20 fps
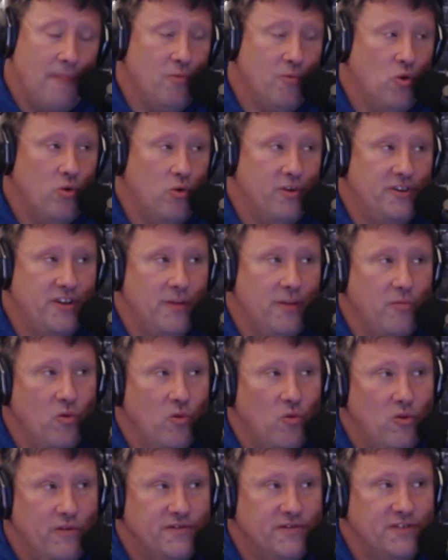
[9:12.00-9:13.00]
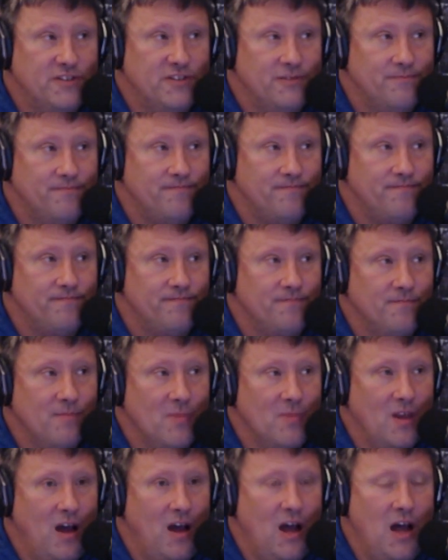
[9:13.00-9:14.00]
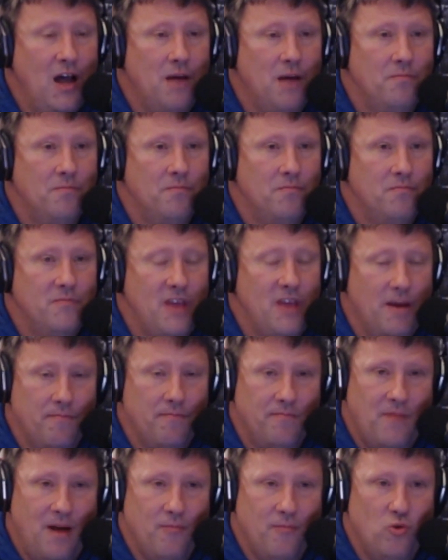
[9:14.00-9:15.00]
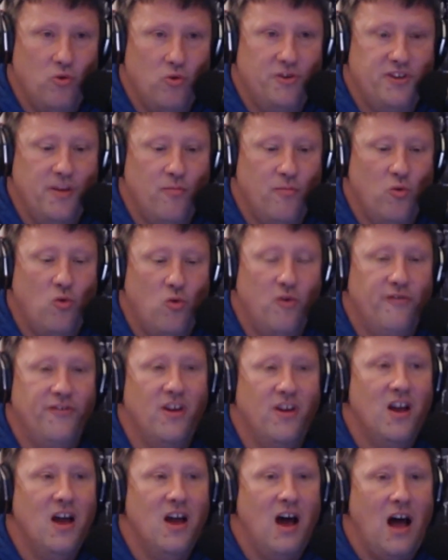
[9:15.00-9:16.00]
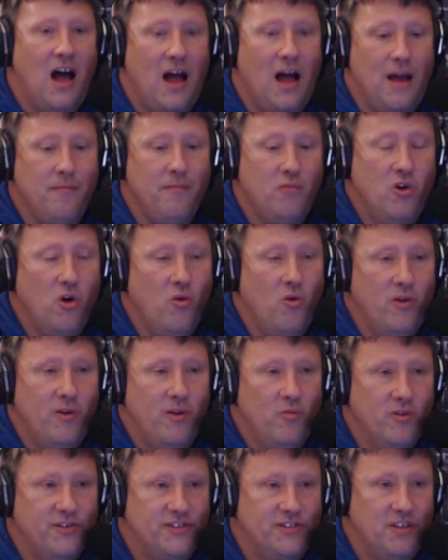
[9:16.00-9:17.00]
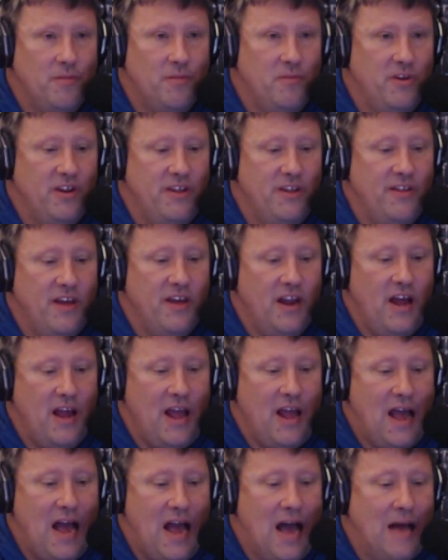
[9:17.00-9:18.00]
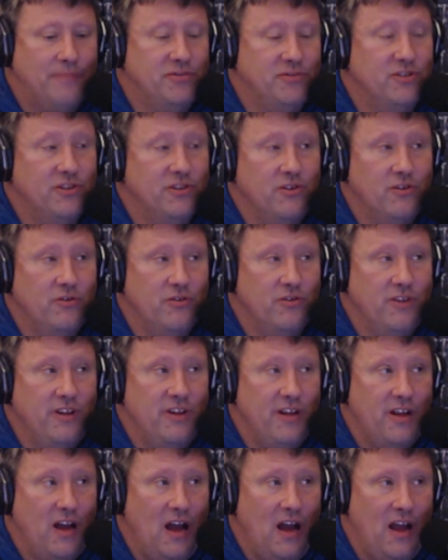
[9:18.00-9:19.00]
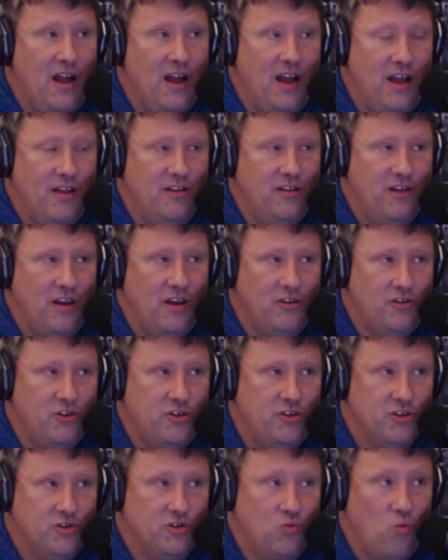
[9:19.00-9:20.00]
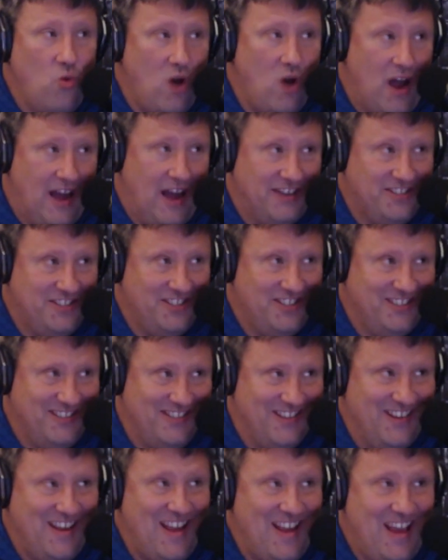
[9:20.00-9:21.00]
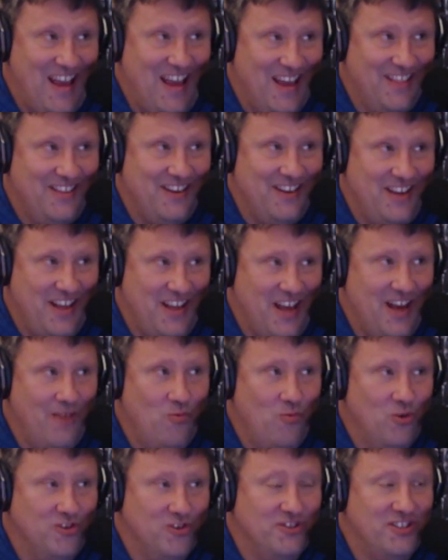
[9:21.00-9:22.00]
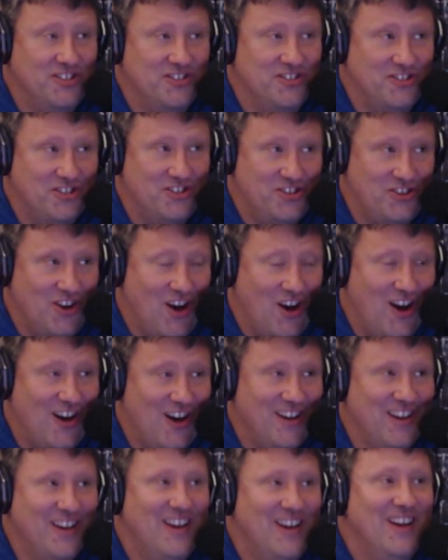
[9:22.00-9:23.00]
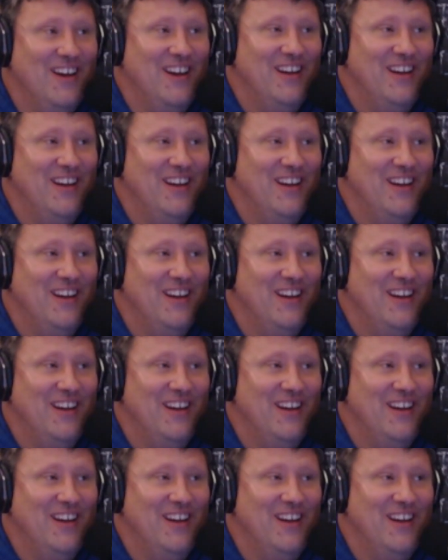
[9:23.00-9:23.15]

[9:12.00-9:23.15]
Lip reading: I'm going Timberwolves. Yep, I'm going Timberwolves. I'm going with somebody that I absolutely, you just watch. Anthony Edwards is a dog.